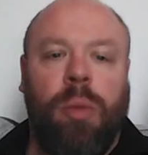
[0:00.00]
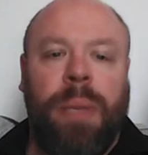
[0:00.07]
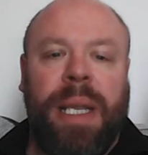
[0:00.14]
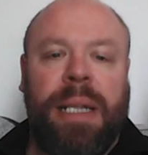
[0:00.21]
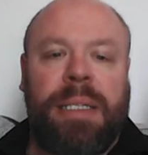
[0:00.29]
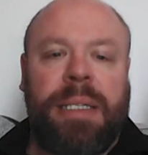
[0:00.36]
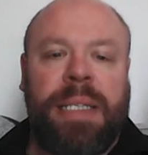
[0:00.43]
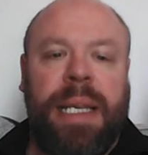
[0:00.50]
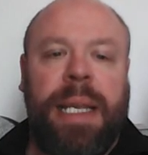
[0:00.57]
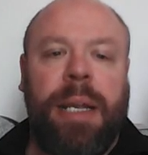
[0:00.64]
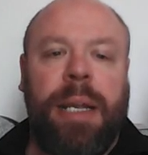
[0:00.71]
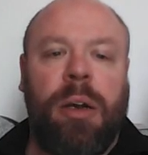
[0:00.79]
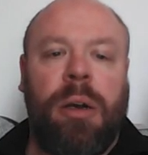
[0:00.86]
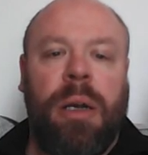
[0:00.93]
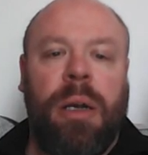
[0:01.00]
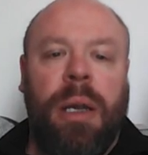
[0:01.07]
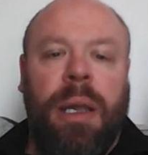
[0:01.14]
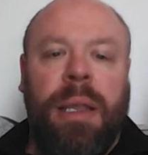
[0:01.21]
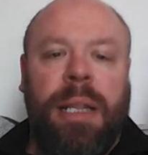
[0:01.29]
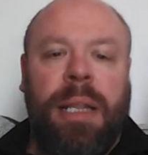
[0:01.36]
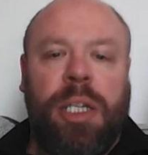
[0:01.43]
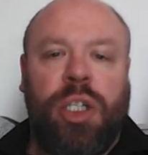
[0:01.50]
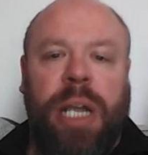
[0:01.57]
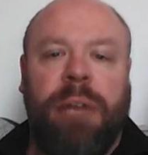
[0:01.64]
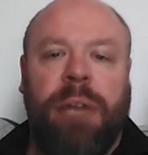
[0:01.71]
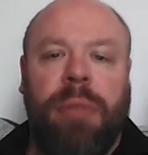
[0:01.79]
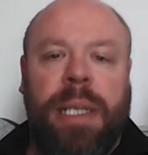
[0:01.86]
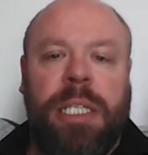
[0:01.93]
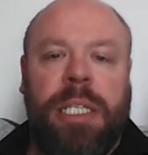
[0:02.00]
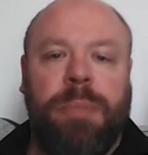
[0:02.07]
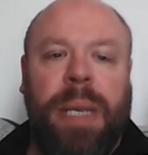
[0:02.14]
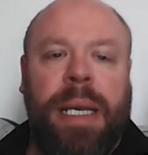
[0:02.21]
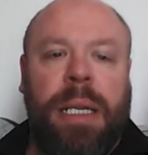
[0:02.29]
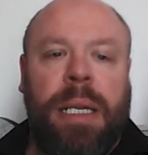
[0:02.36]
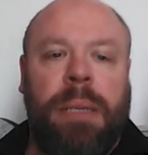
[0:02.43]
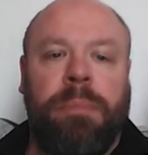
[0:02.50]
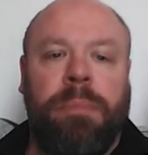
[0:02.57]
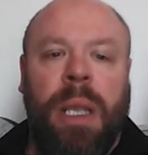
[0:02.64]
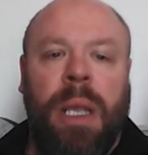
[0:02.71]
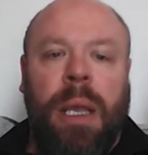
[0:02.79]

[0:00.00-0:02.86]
But you can see here that generally speaking,